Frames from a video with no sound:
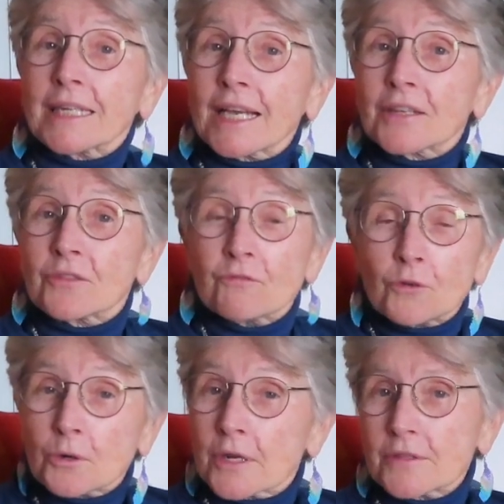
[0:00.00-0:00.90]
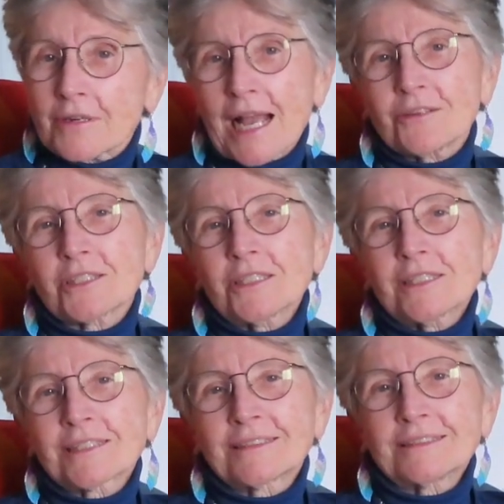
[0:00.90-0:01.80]
that had 4 other
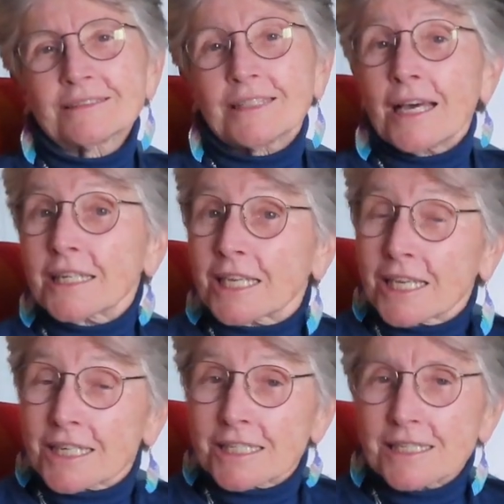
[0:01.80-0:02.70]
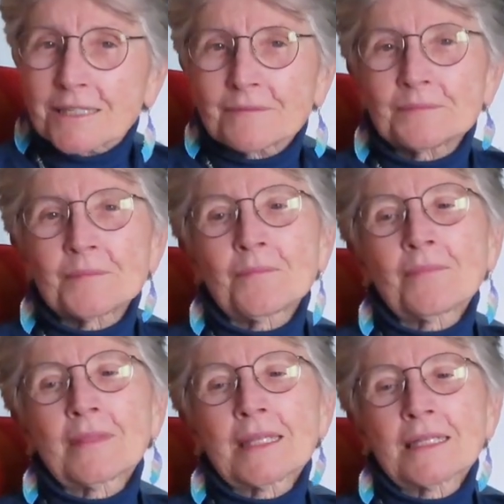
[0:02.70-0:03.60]
houses, a lot of kids.
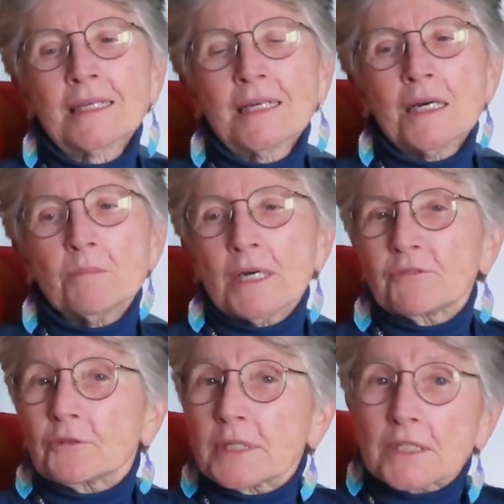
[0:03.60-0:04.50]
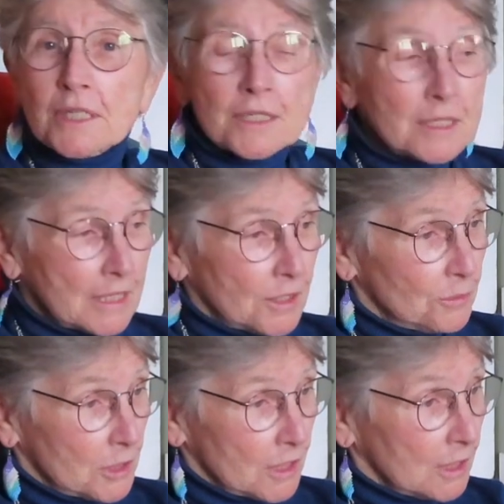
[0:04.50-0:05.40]
But for instance, there
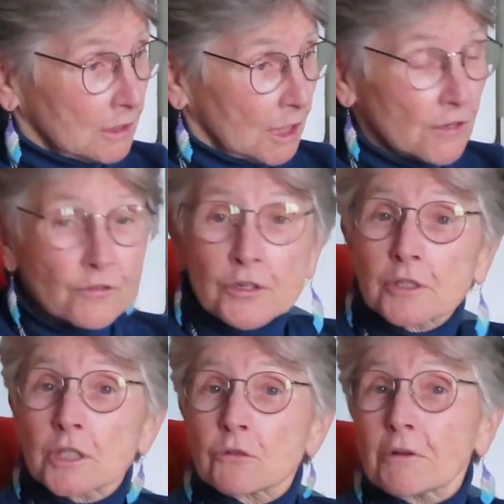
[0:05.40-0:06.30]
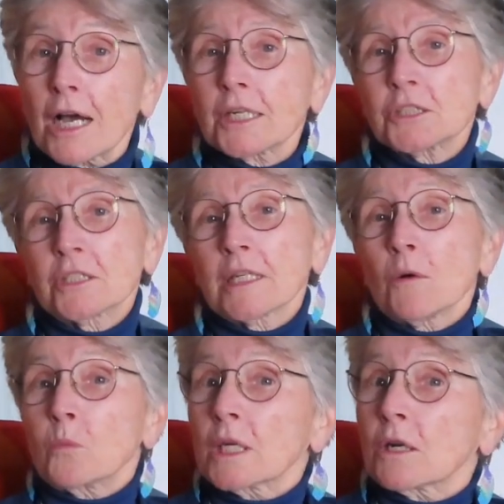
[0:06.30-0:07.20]
was a converted garage that
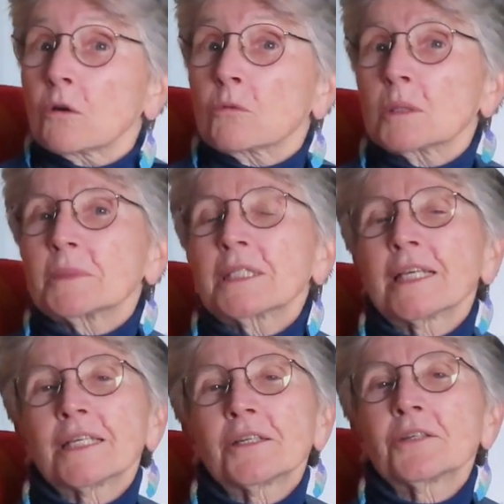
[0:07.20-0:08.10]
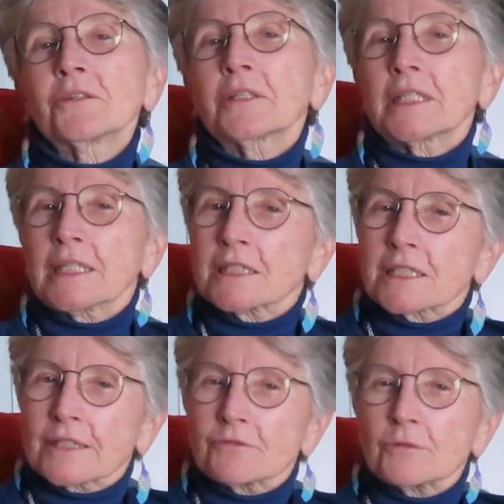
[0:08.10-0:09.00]
a widow woman and her
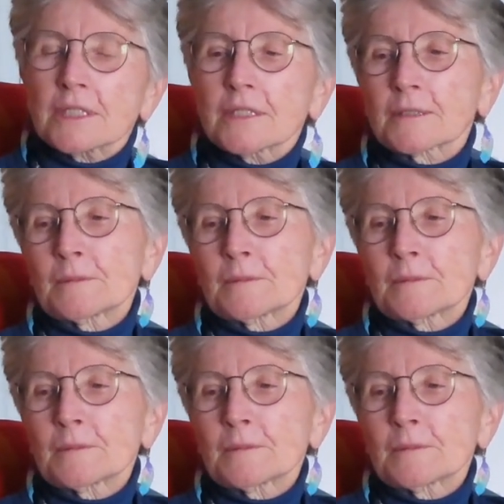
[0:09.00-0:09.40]
kids lived with.